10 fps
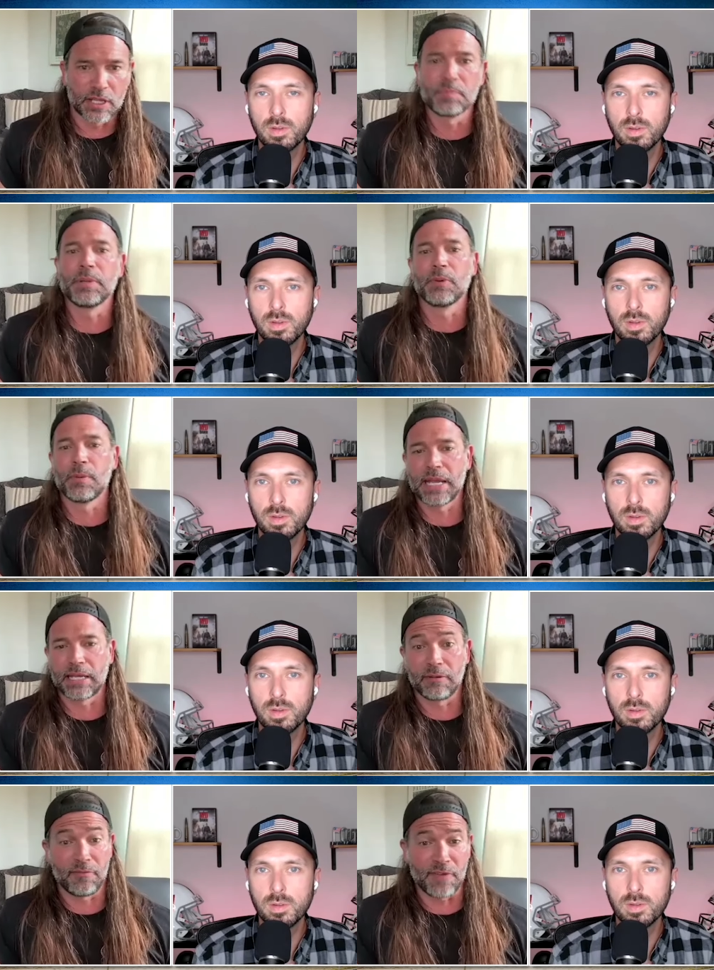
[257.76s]
Speaker 1: people
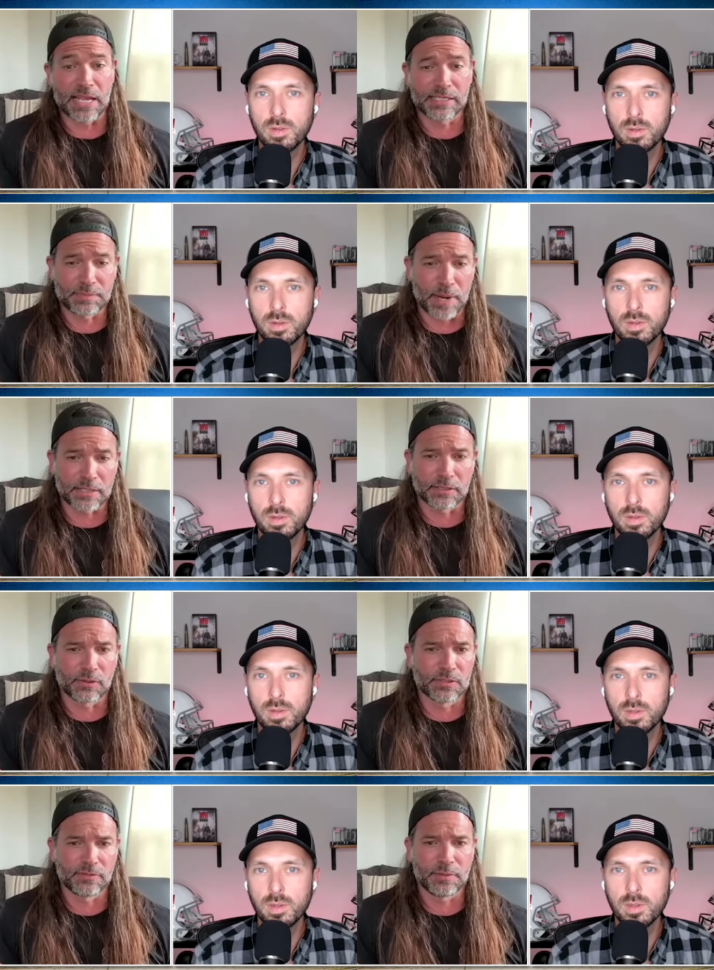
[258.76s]
making fake
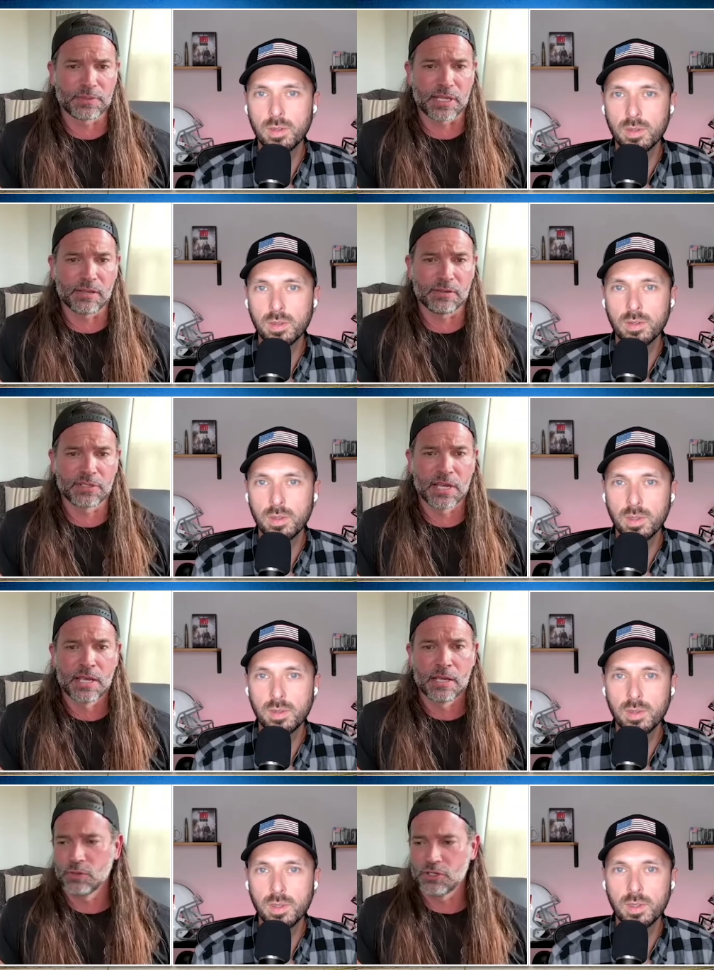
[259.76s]
spectacles of themselves
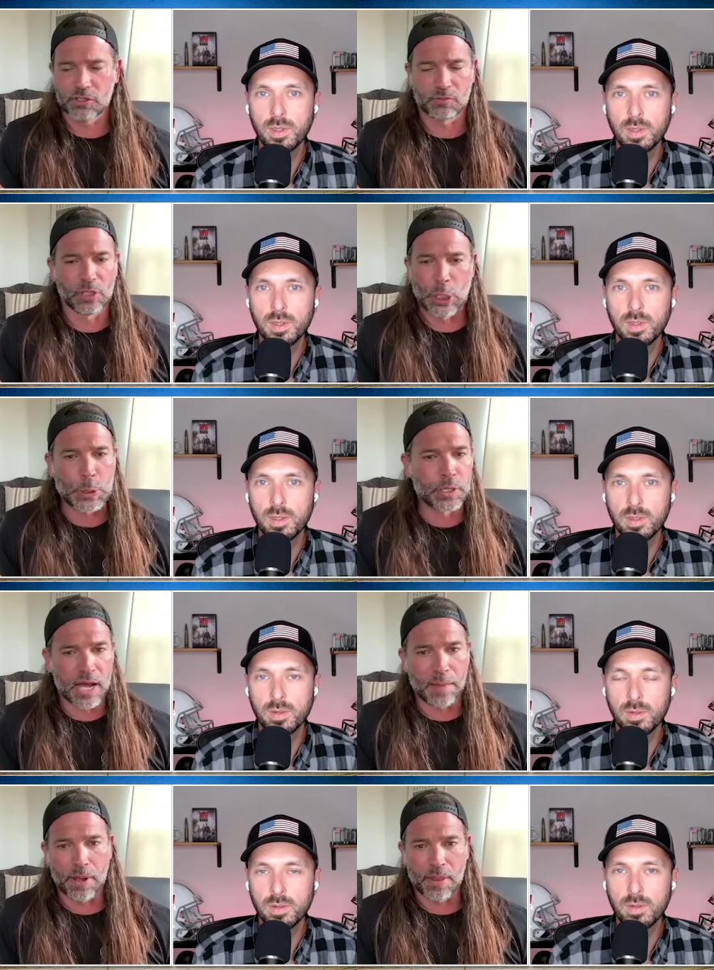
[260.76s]
were just loading
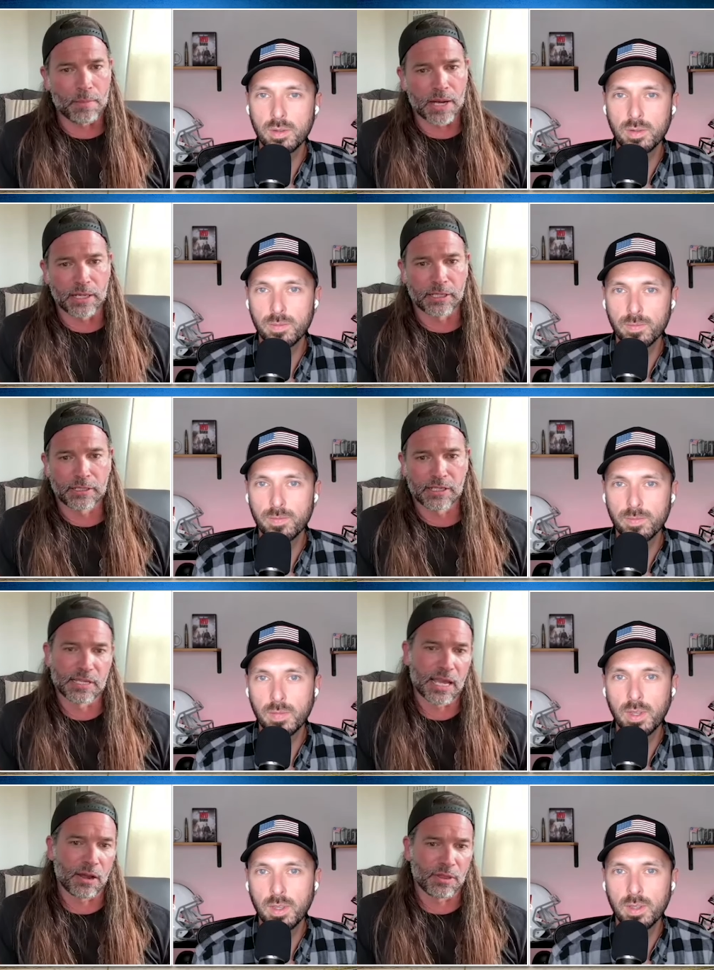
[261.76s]
up on the money because
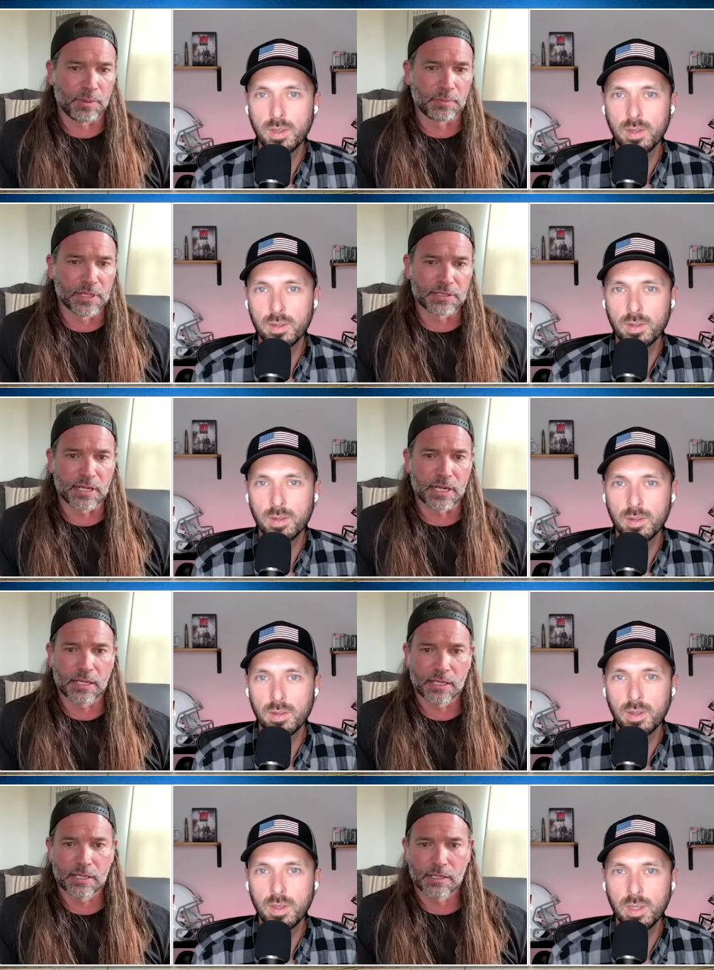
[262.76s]
they had all the publicity.
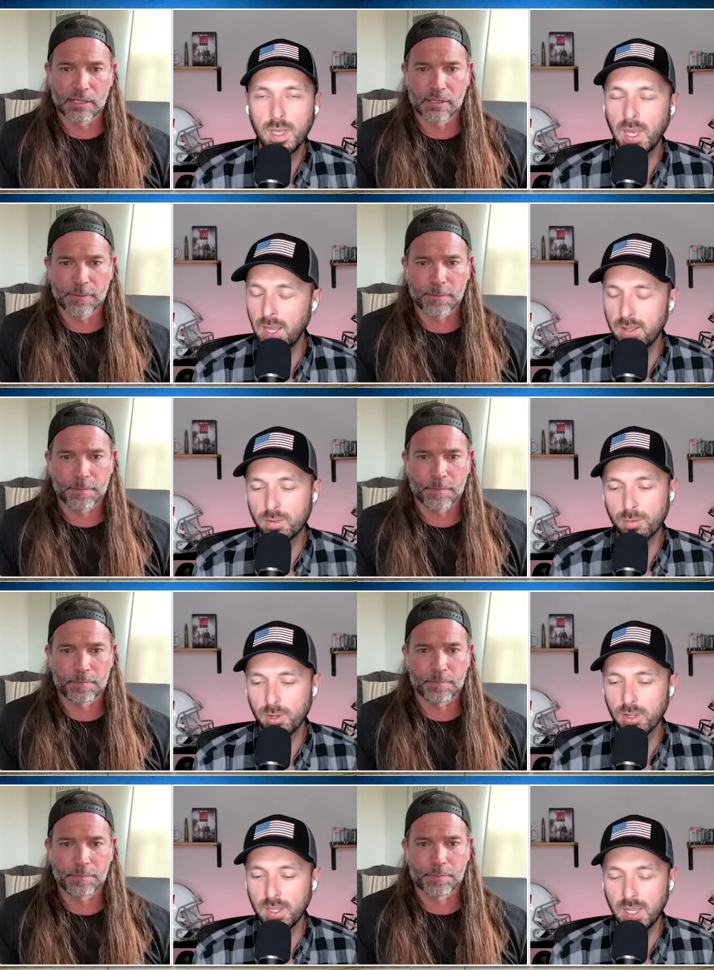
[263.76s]
Speaker 2: Yeah, it's
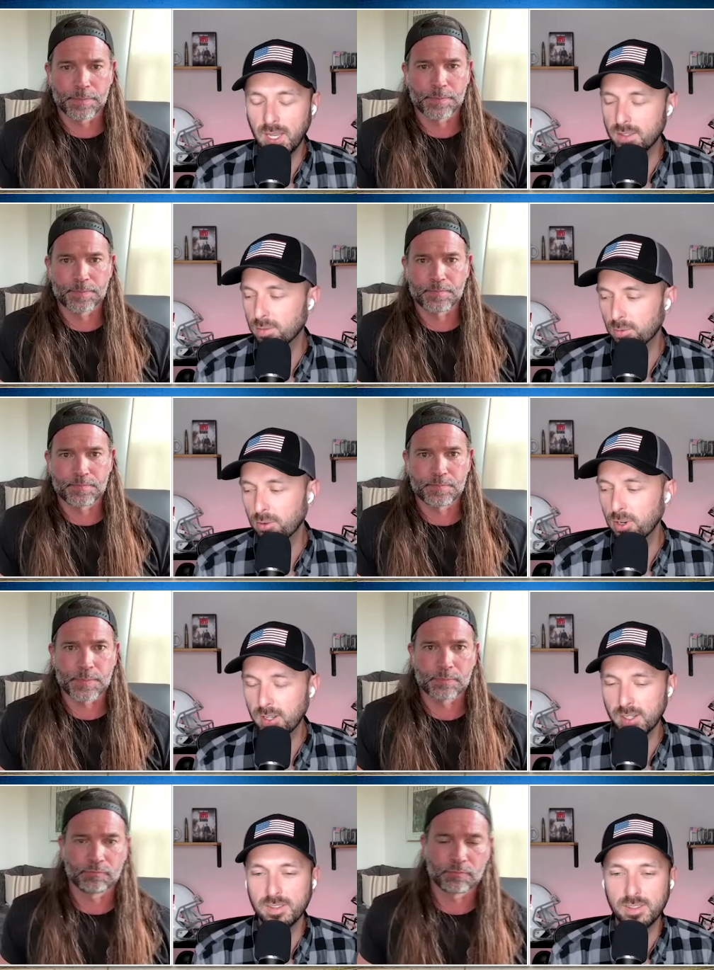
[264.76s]
really, it's
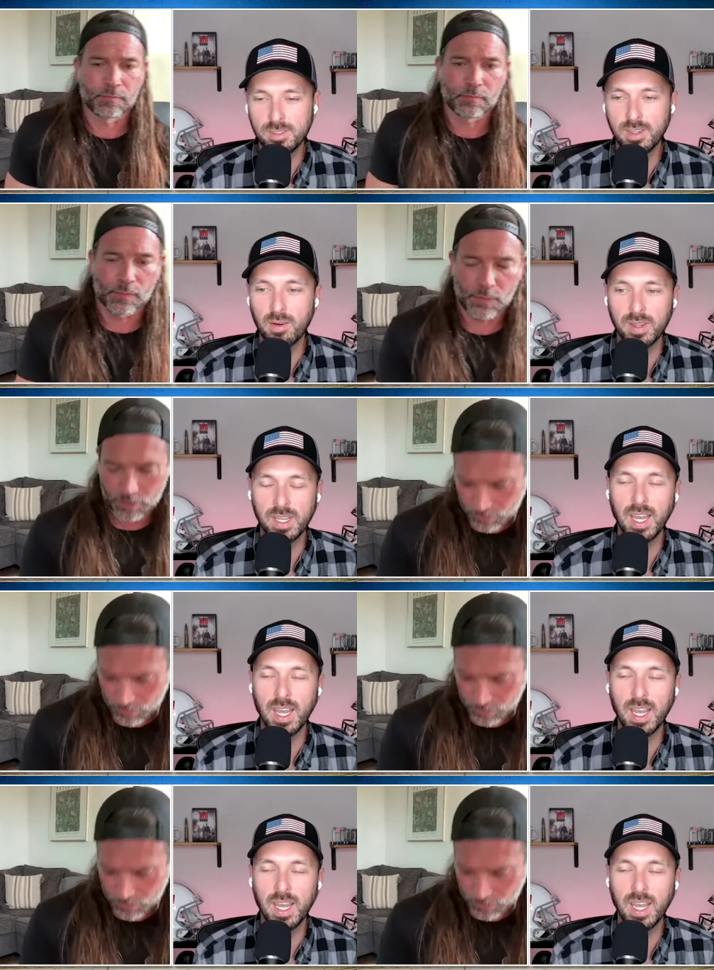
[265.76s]
really scummy.